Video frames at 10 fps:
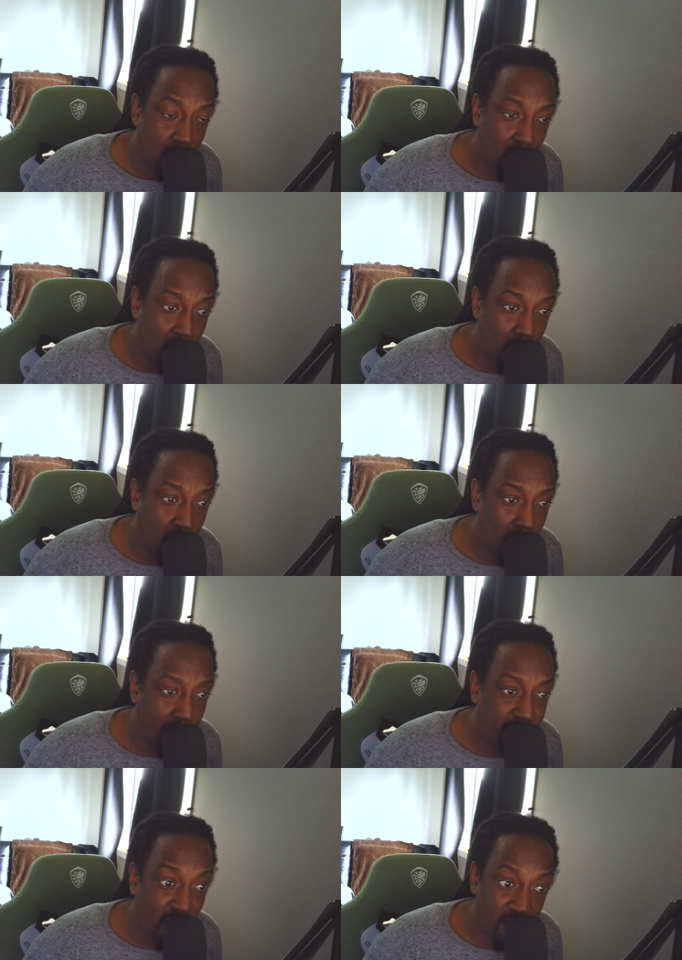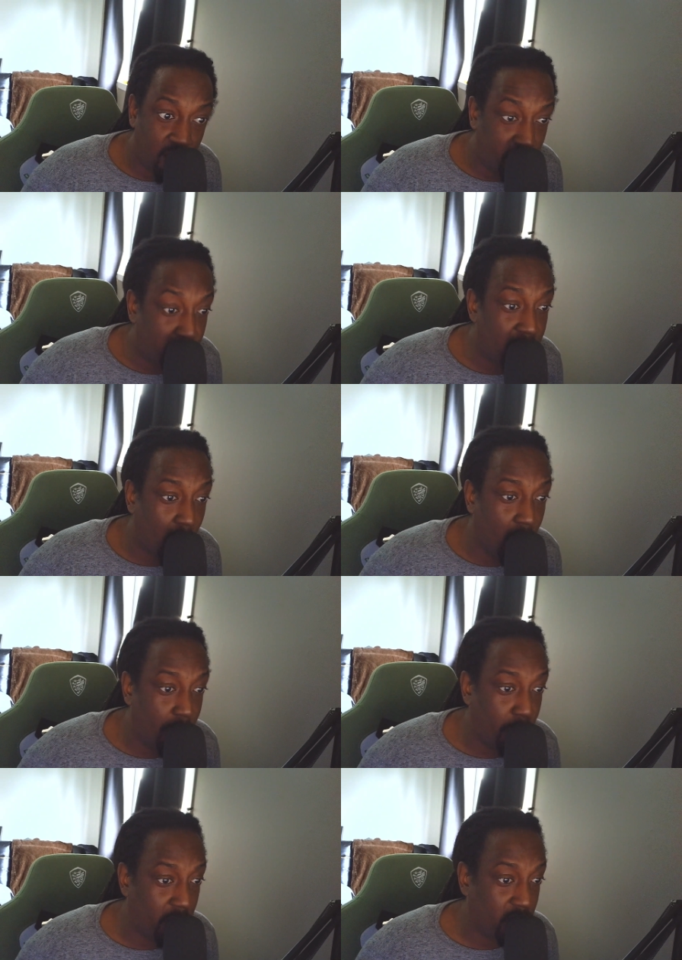5-3 at
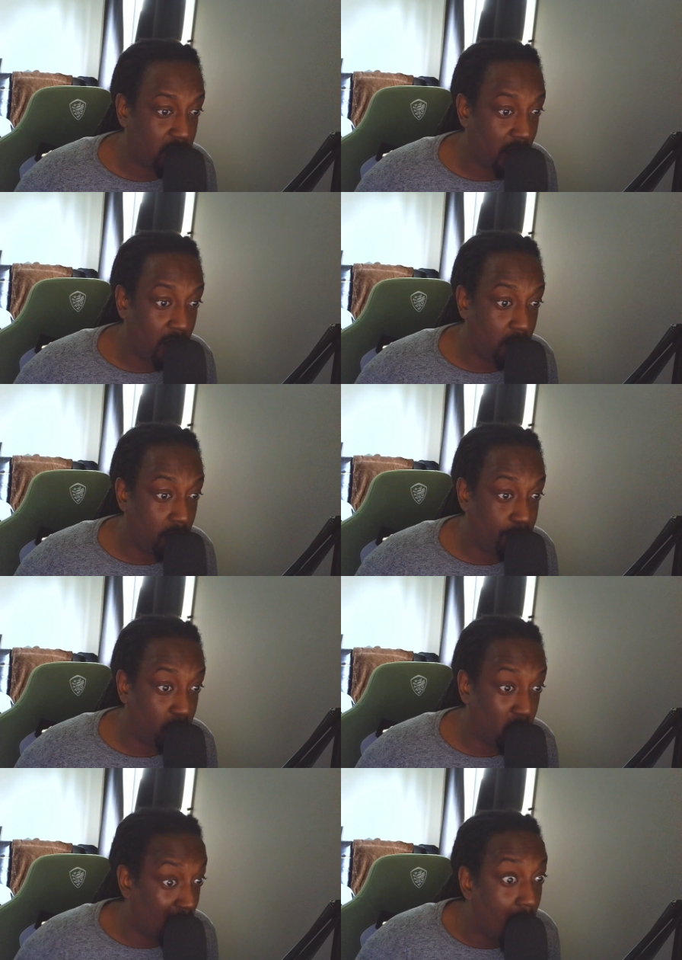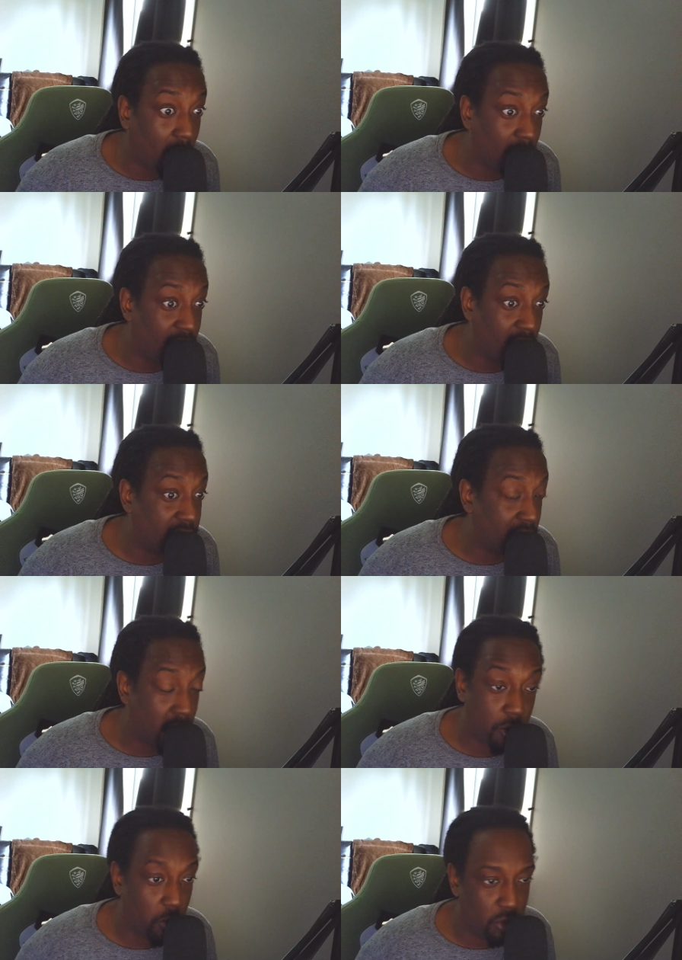one point and we got out of that
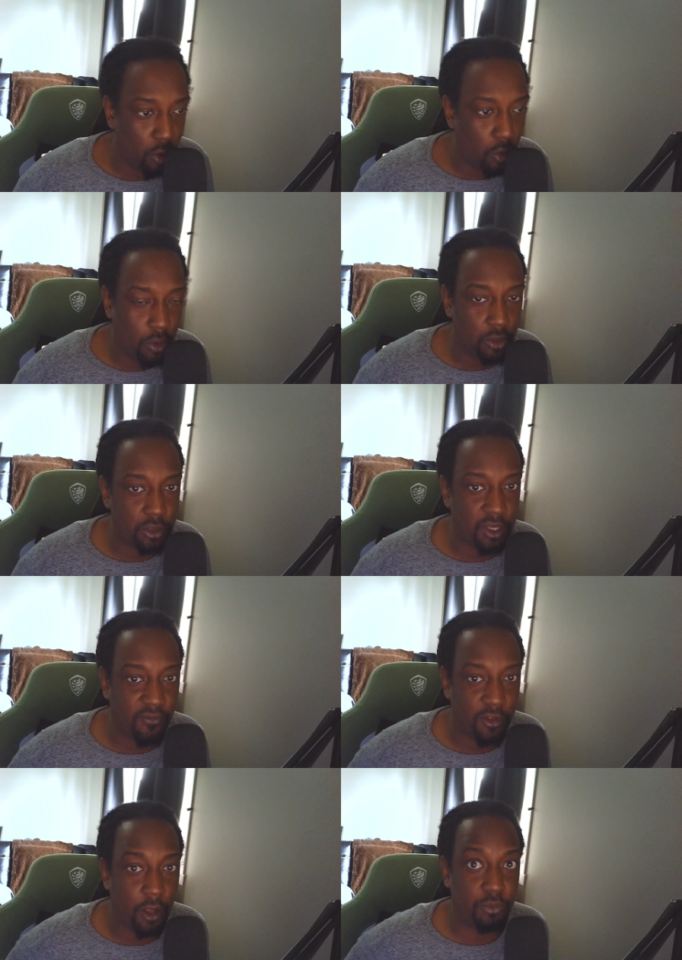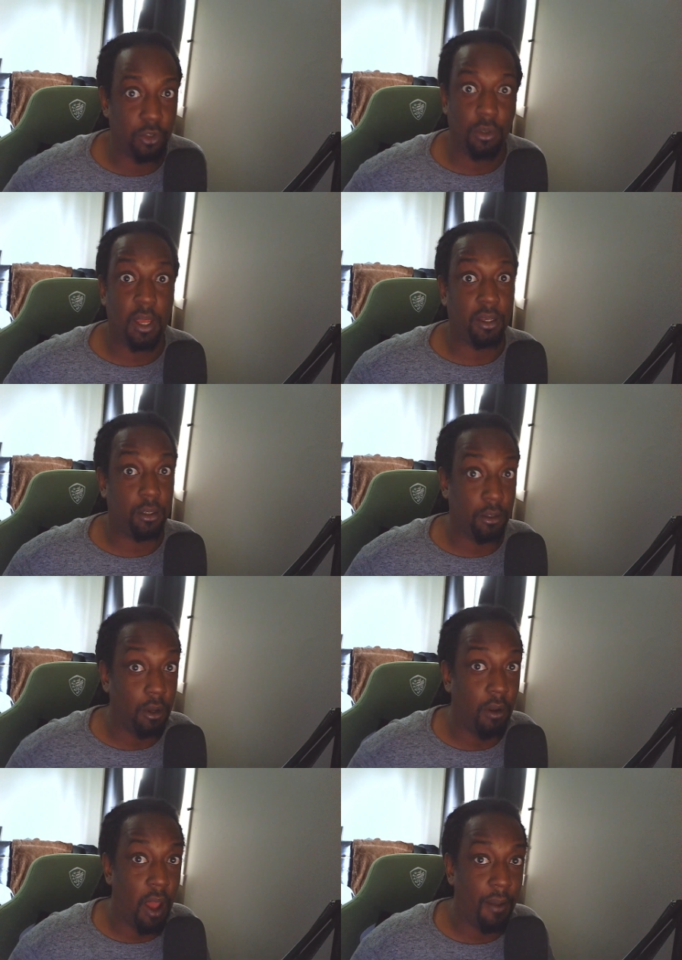scenario with no goals given up. So like,
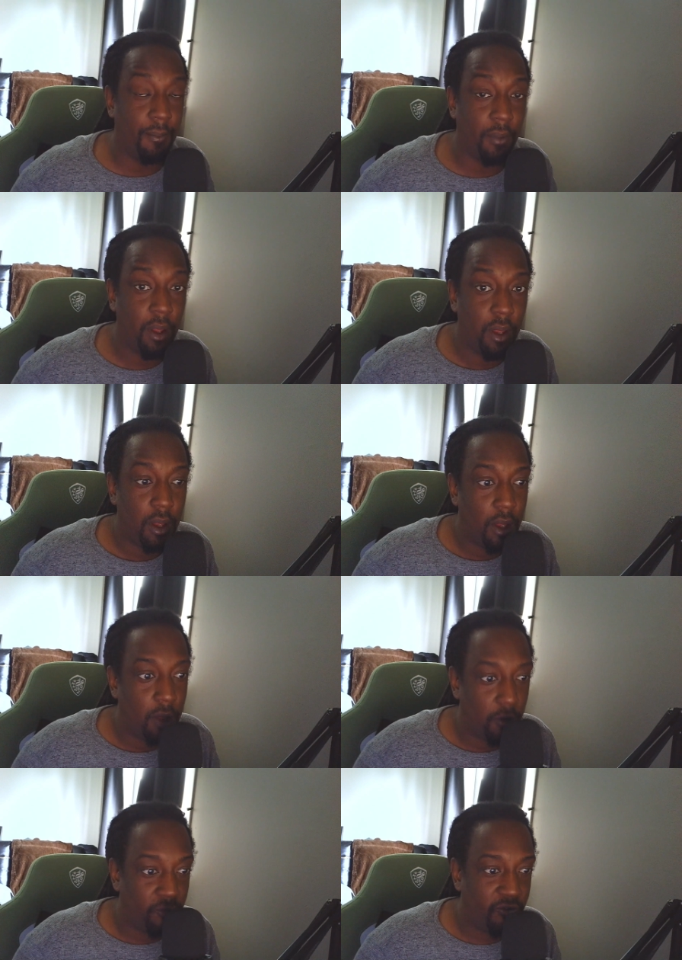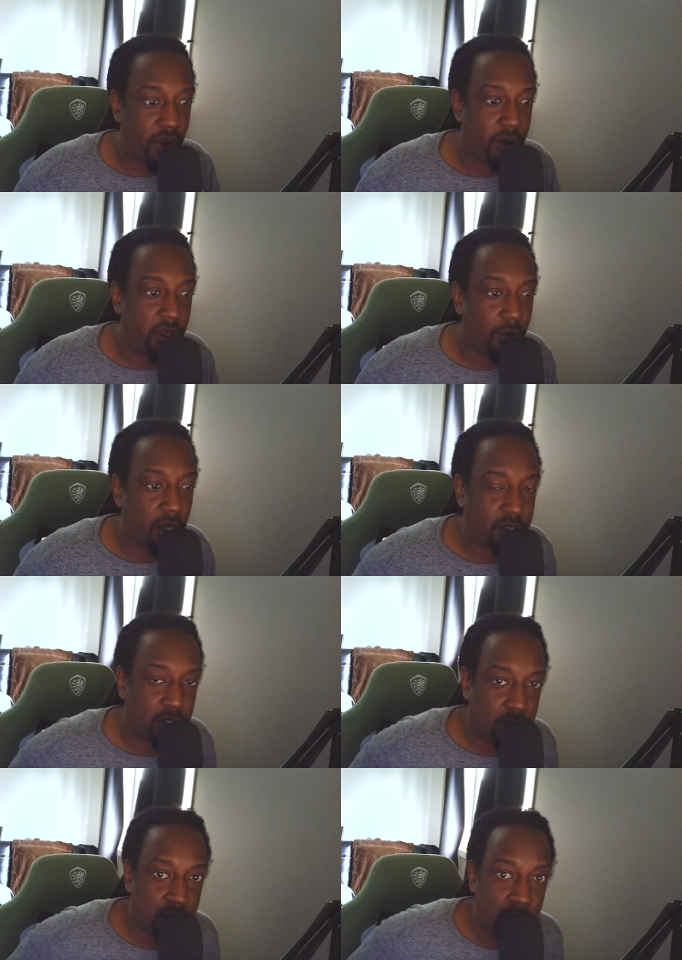I'm very
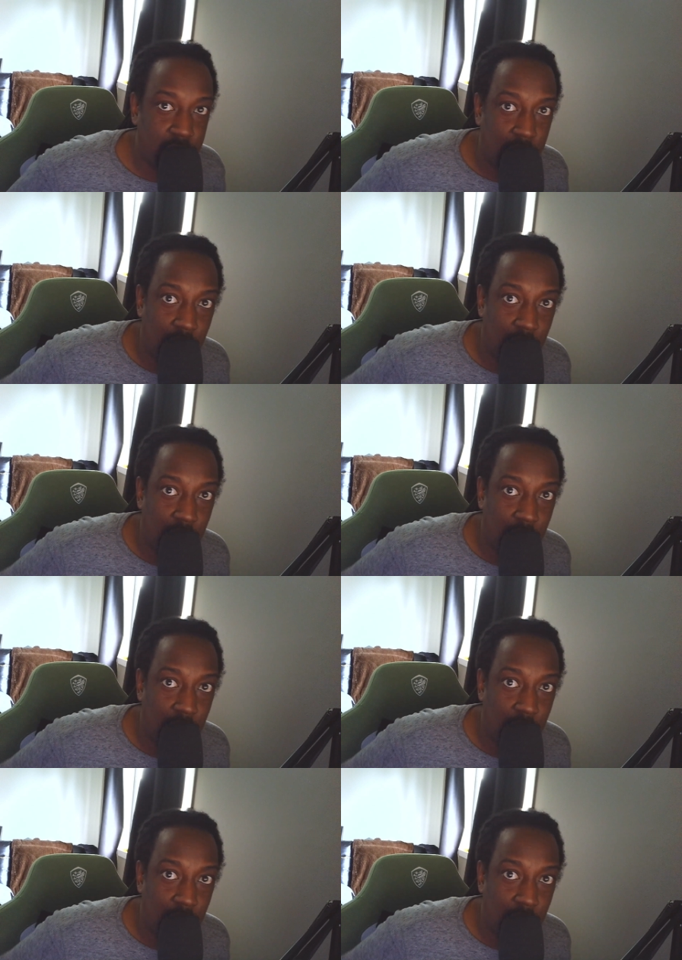much